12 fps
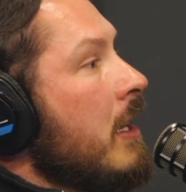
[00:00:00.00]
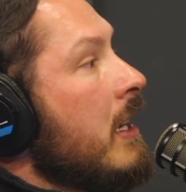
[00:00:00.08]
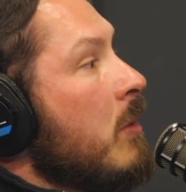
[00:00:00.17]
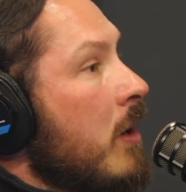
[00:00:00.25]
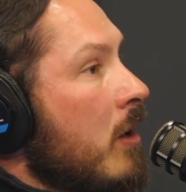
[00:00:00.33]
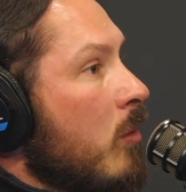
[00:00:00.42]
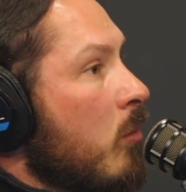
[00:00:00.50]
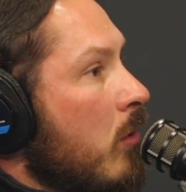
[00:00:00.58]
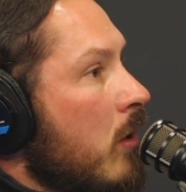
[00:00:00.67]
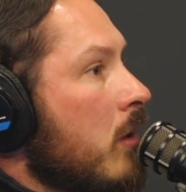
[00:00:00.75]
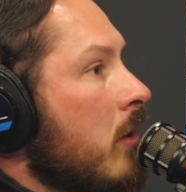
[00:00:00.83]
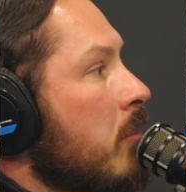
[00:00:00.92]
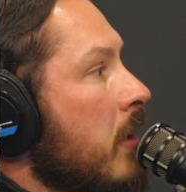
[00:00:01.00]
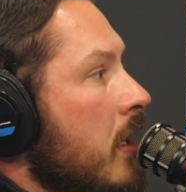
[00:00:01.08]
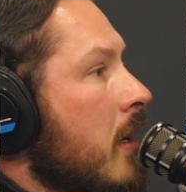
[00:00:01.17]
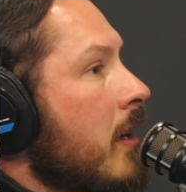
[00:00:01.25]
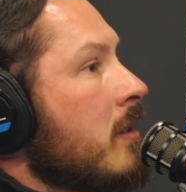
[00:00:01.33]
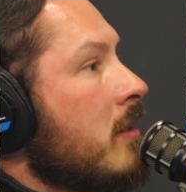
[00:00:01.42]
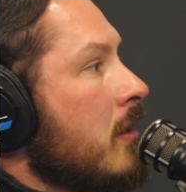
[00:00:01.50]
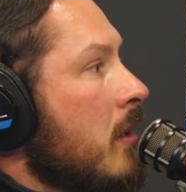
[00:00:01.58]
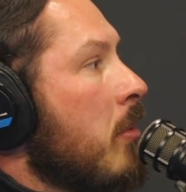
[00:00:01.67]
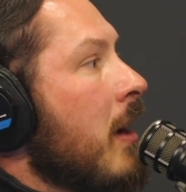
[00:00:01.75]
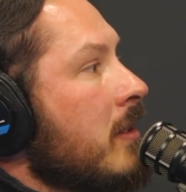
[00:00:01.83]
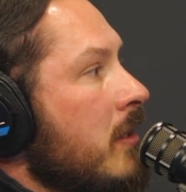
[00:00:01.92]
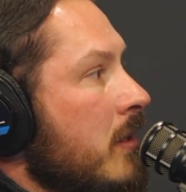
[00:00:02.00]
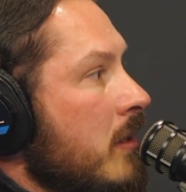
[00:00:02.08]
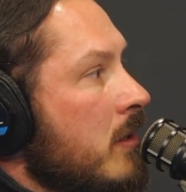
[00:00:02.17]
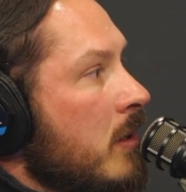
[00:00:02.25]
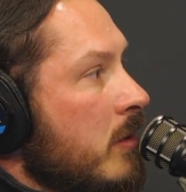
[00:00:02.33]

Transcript: anywhere in the world, because their process is so